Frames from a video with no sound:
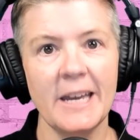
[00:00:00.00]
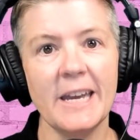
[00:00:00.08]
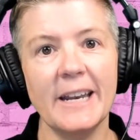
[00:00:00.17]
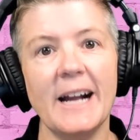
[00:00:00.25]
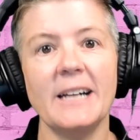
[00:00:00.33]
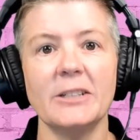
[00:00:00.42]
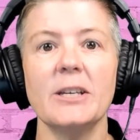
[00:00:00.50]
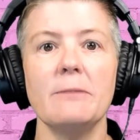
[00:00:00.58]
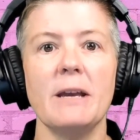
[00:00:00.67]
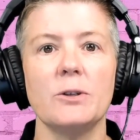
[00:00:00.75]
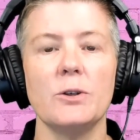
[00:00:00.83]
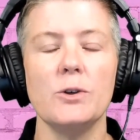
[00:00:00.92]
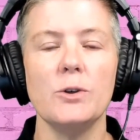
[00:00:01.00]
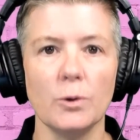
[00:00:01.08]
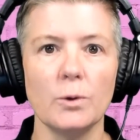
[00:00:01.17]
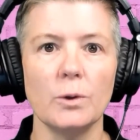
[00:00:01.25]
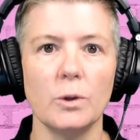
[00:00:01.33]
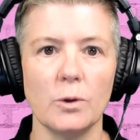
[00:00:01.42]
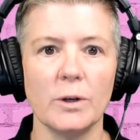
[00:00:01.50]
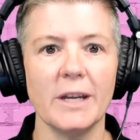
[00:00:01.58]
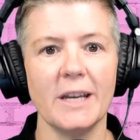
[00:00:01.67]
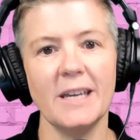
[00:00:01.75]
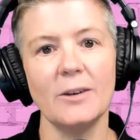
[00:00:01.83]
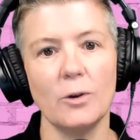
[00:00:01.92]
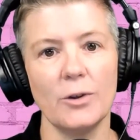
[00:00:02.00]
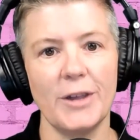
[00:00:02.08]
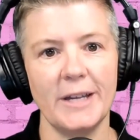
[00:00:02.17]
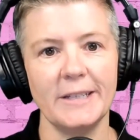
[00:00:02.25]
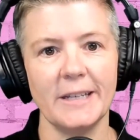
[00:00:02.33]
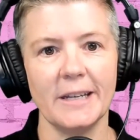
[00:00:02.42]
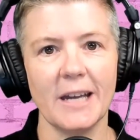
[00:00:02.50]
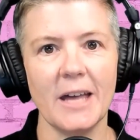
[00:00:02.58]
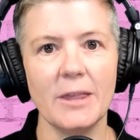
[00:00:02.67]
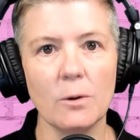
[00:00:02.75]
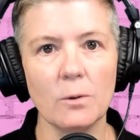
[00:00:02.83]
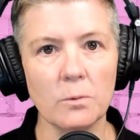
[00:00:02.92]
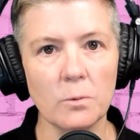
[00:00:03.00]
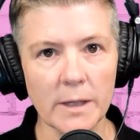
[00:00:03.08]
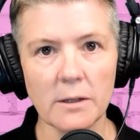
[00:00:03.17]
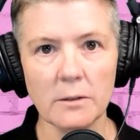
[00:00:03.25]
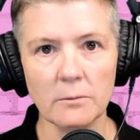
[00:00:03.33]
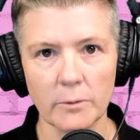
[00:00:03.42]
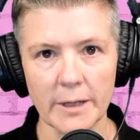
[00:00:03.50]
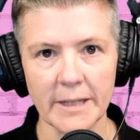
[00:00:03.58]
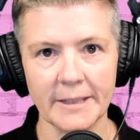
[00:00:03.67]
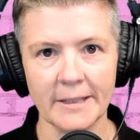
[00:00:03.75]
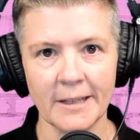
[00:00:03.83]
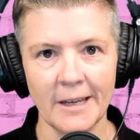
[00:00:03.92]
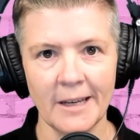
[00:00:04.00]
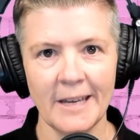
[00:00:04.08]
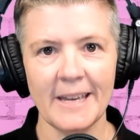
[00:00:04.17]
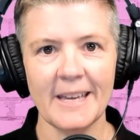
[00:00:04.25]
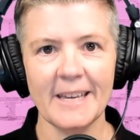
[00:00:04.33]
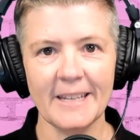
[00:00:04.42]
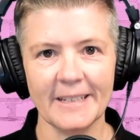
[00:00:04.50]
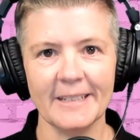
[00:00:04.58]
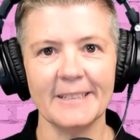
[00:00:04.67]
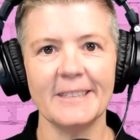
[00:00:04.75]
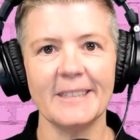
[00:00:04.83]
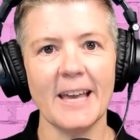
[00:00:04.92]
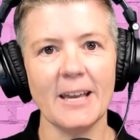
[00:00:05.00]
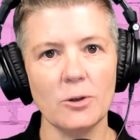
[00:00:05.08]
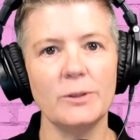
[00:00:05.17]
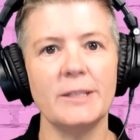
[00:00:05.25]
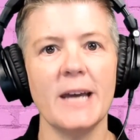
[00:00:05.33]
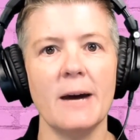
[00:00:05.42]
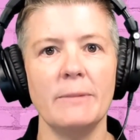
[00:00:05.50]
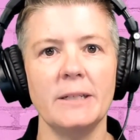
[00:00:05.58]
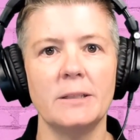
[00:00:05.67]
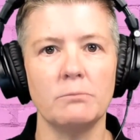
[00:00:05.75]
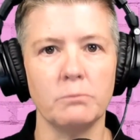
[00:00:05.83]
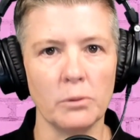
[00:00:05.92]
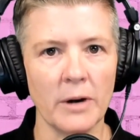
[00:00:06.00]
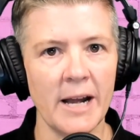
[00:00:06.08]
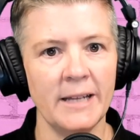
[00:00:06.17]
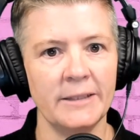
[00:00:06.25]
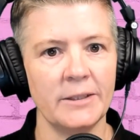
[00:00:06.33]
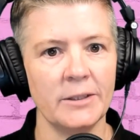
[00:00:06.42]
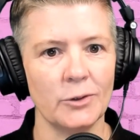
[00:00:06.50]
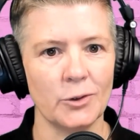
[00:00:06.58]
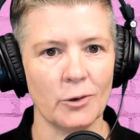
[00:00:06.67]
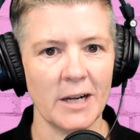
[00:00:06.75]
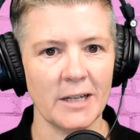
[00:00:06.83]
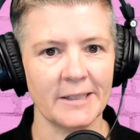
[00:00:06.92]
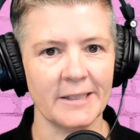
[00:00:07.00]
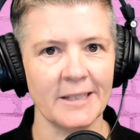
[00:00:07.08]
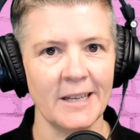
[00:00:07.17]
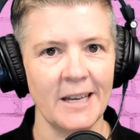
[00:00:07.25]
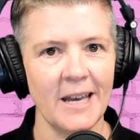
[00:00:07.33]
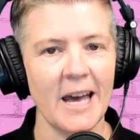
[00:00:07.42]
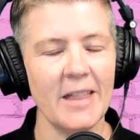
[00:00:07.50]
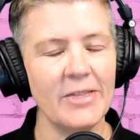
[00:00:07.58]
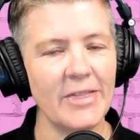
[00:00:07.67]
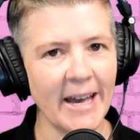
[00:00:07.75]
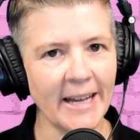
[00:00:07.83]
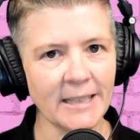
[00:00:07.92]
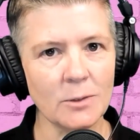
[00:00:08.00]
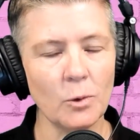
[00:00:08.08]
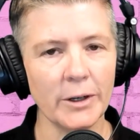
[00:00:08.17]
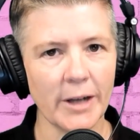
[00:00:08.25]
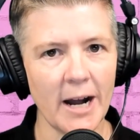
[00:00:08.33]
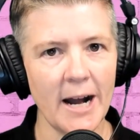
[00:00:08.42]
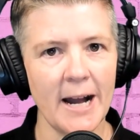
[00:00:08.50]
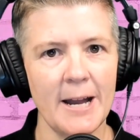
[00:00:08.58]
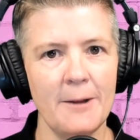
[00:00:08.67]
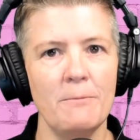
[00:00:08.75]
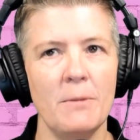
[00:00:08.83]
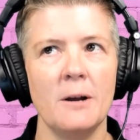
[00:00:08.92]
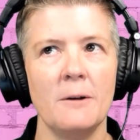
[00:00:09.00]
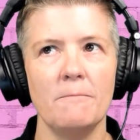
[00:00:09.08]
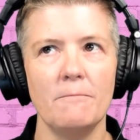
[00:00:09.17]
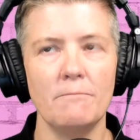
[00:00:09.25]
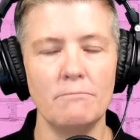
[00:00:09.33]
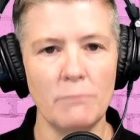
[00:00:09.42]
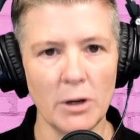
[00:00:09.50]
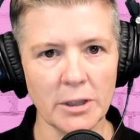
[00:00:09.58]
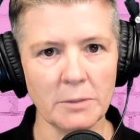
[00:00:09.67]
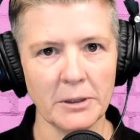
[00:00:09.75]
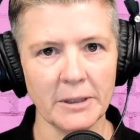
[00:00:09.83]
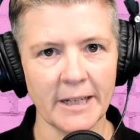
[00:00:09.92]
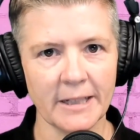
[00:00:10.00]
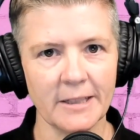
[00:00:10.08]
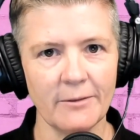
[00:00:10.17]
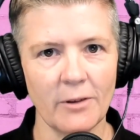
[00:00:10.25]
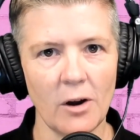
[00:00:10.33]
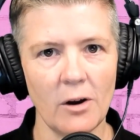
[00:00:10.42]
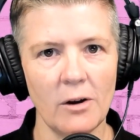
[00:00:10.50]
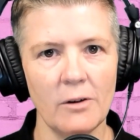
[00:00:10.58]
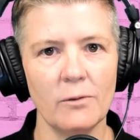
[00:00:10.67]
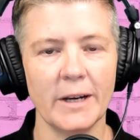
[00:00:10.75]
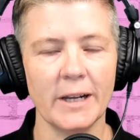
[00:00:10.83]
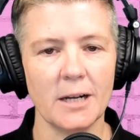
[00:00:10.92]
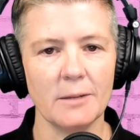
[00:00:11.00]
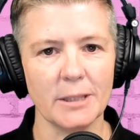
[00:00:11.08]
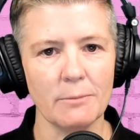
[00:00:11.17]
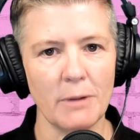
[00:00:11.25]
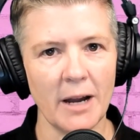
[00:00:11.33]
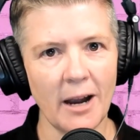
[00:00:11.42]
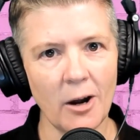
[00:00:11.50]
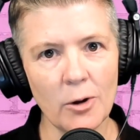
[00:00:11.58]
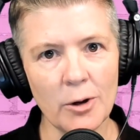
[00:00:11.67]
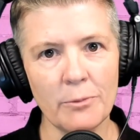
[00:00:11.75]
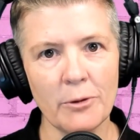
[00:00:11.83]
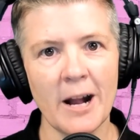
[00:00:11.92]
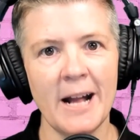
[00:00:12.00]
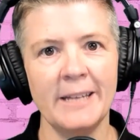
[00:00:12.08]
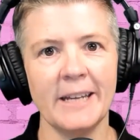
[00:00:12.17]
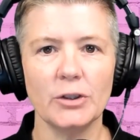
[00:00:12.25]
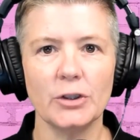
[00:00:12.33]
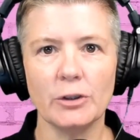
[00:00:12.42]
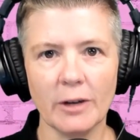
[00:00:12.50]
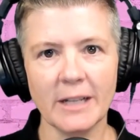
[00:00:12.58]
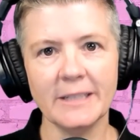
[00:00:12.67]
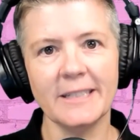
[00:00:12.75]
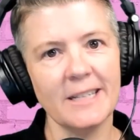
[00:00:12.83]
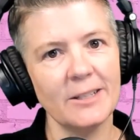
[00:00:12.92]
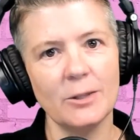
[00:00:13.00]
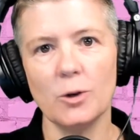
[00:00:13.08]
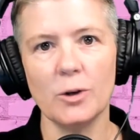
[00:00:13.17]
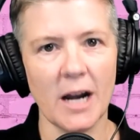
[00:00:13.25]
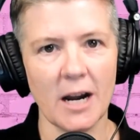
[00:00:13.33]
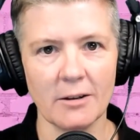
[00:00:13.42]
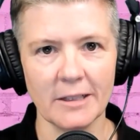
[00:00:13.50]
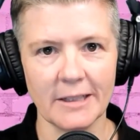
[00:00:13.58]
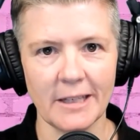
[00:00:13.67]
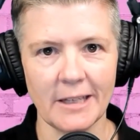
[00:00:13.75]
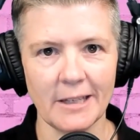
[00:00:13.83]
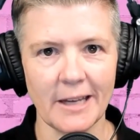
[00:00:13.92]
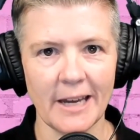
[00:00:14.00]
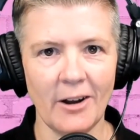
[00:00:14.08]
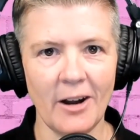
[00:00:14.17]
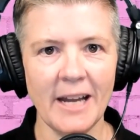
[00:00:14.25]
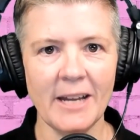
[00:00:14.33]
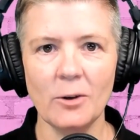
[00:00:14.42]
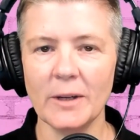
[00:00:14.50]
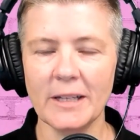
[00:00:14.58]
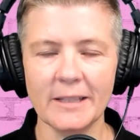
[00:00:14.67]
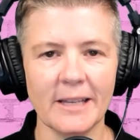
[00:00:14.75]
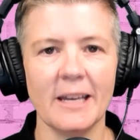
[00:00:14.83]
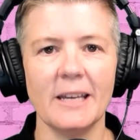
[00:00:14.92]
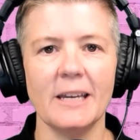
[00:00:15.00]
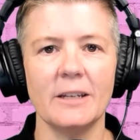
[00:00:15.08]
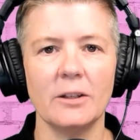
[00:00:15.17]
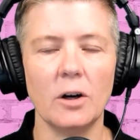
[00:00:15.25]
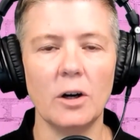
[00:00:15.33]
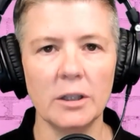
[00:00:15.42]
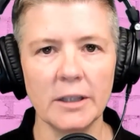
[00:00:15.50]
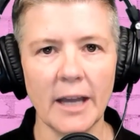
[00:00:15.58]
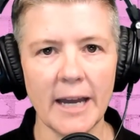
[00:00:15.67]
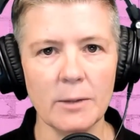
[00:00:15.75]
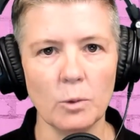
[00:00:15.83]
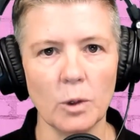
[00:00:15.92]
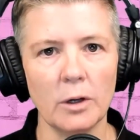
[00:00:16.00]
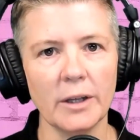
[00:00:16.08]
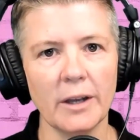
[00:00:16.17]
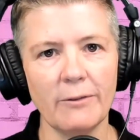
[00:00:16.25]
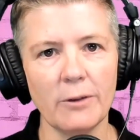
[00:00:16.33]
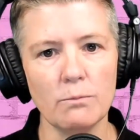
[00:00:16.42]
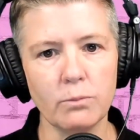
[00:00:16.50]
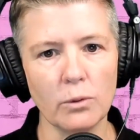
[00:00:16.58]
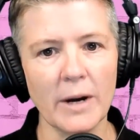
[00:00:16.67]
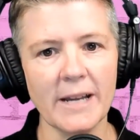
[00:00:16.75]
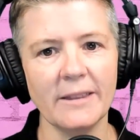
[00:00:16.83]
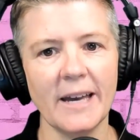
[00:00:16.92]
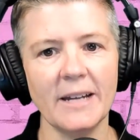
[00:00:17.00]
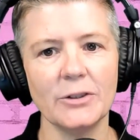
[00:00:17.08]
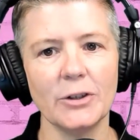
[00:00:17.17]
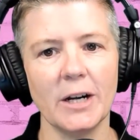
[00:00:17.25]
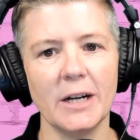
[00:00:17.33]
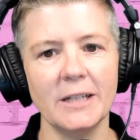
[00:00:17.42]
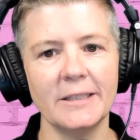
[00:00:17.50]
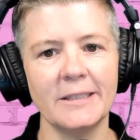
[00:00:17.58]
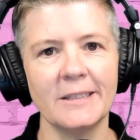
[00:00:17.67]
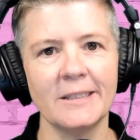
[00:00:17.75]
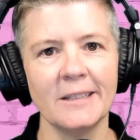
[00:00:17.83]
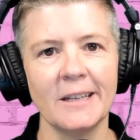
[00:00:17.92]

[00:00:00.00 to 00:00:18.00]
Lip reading: It actually makes you look inauthentic. And the real risk is that you damage brand trust. And that's what I'm most protective of when it comes to my own brand. Trust is your currency. And I always say in an online world, if you break that trust,